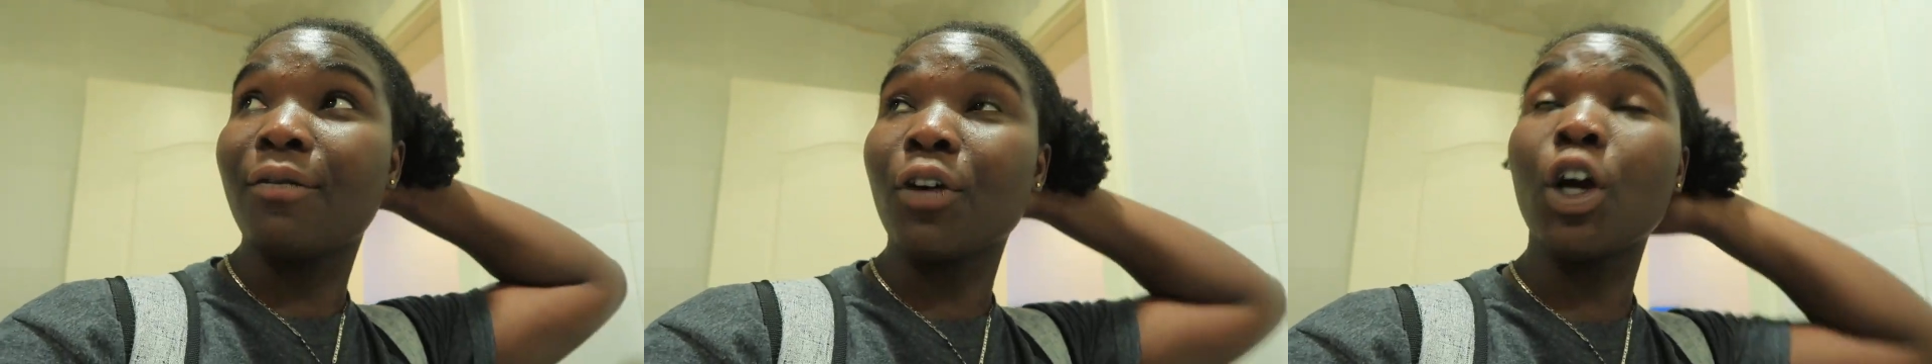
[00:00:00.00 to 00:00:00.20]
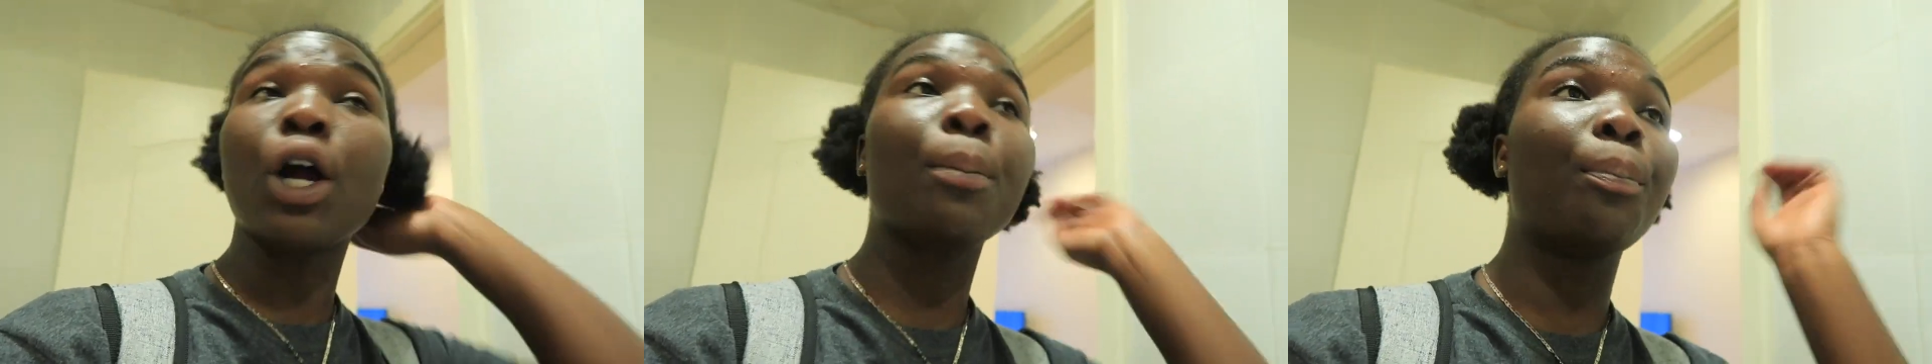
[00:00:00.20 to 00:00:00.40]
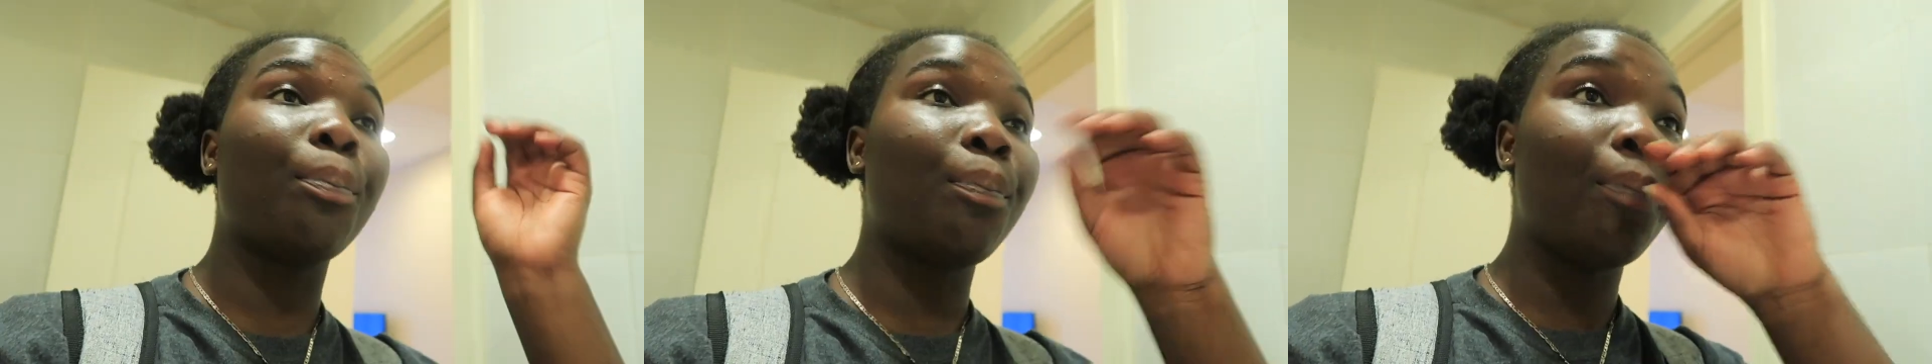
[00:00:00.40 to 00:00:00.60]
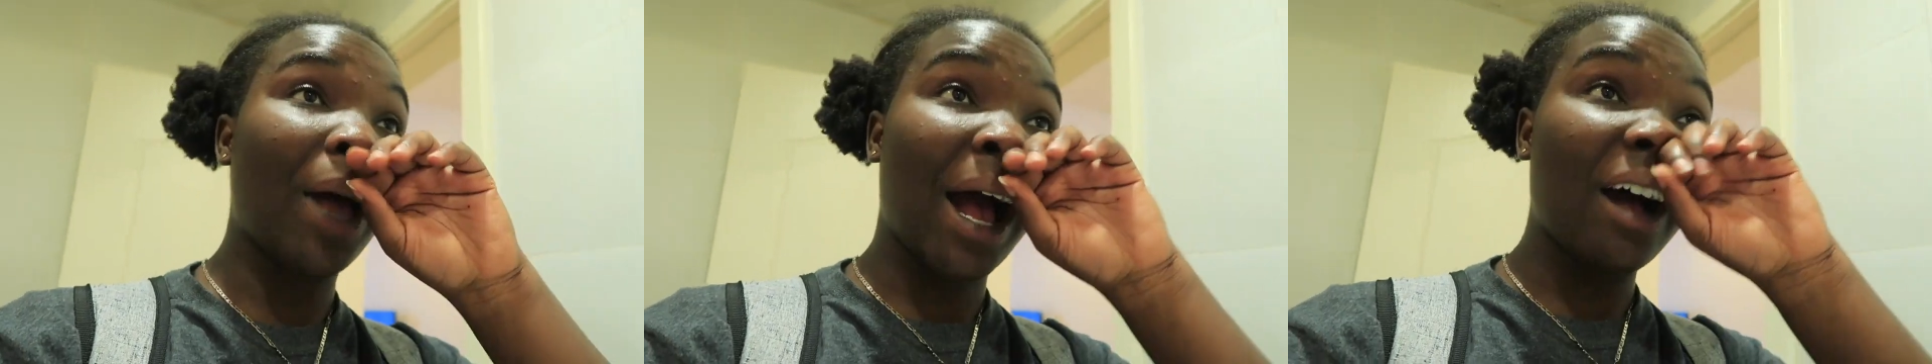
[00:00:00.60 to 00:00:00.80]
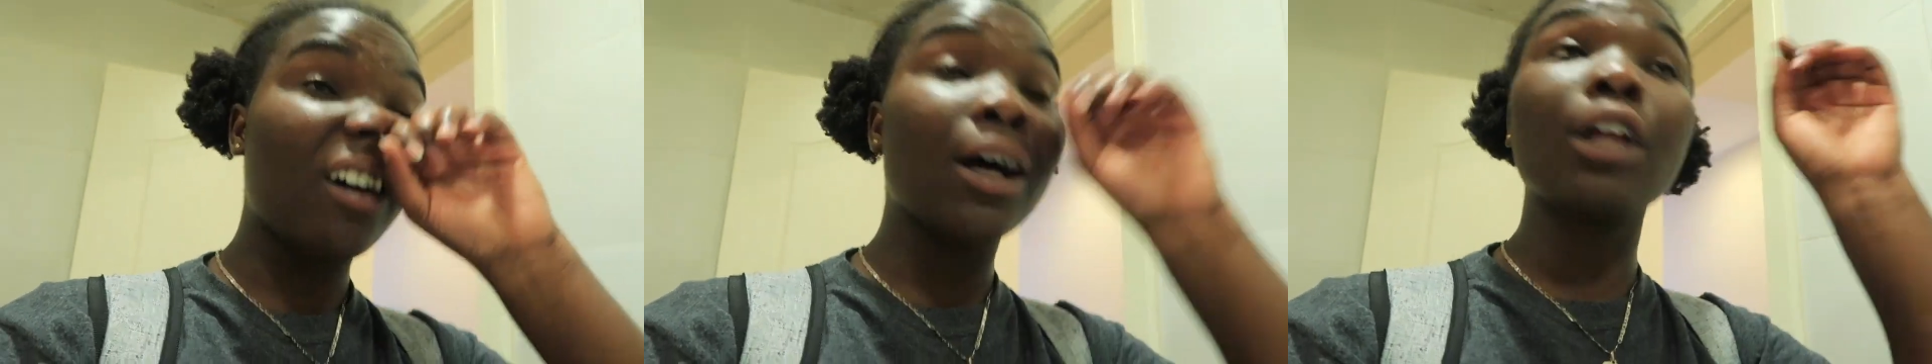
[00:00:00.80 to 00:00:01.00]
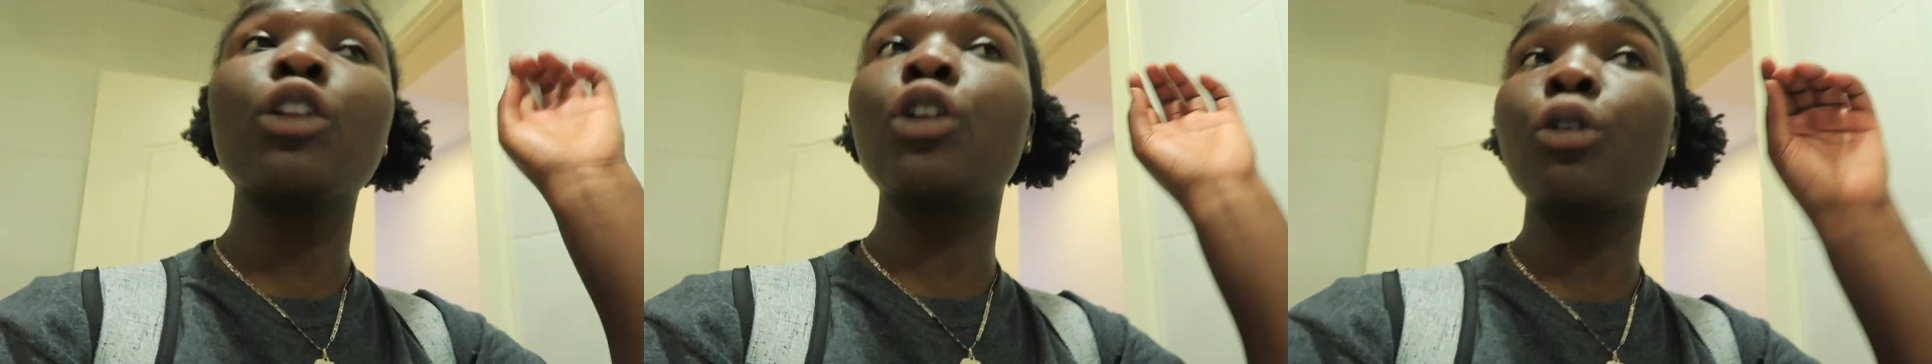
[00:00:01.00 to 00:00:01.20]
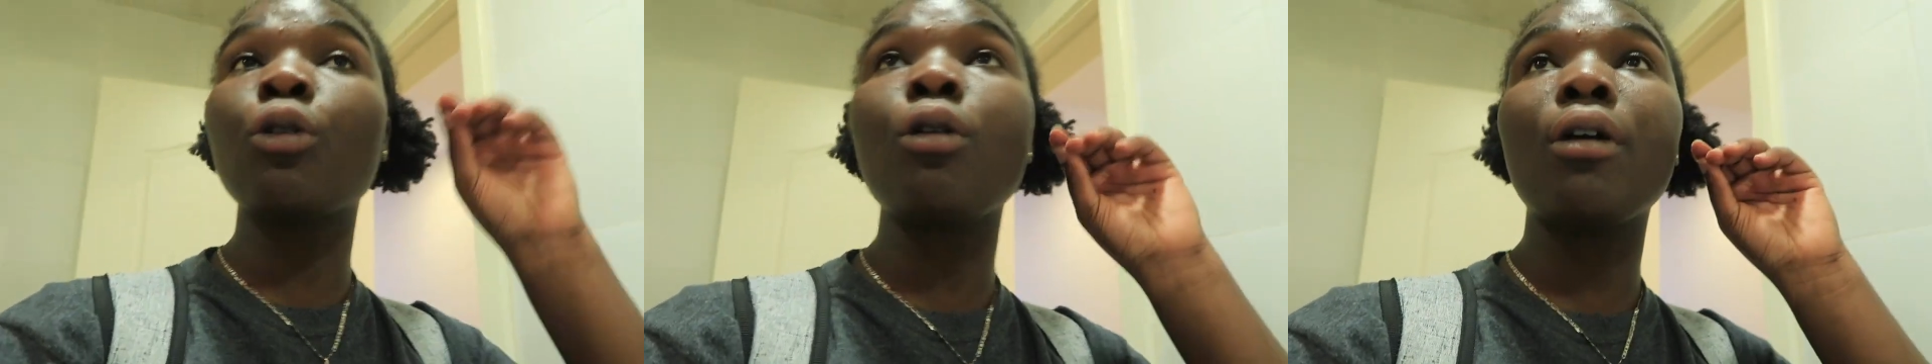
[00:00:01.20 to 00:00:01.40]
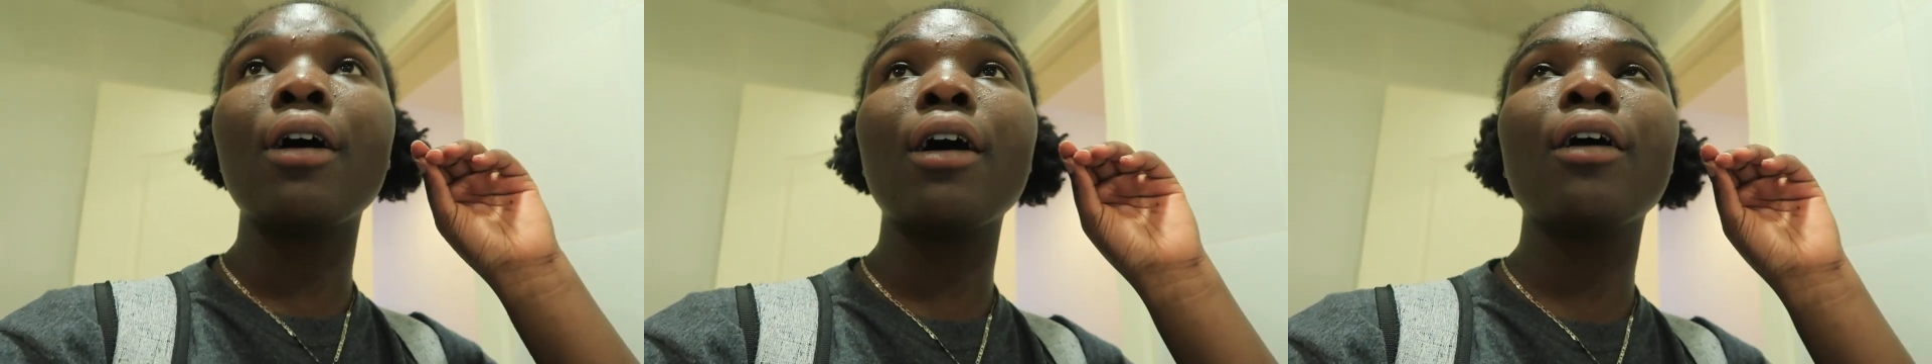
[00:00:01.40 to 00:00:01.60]
for about a
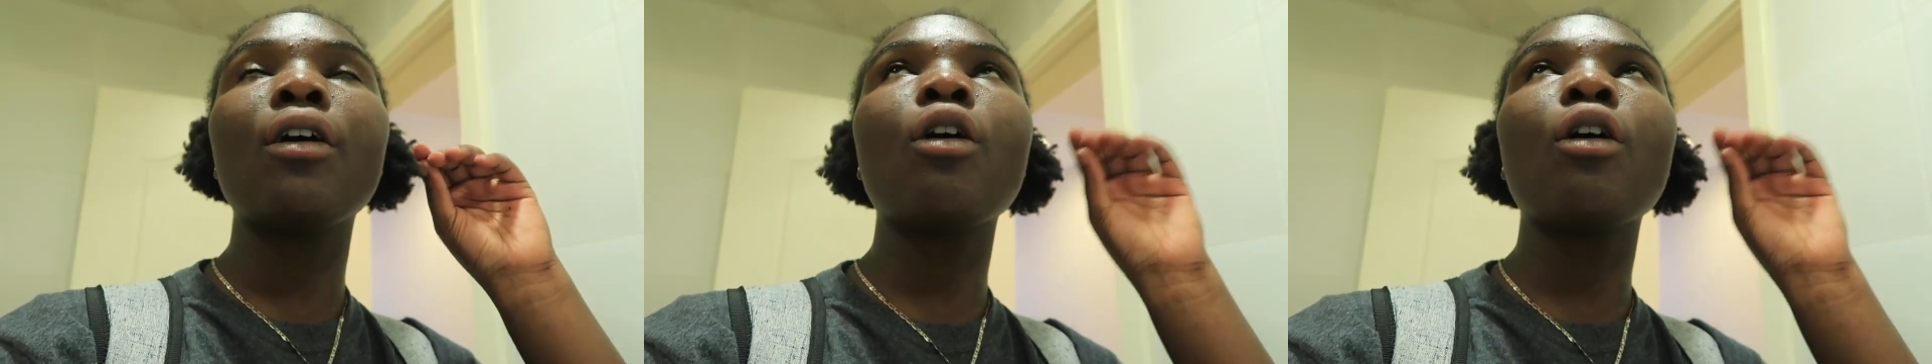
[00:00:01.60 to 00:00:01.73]
little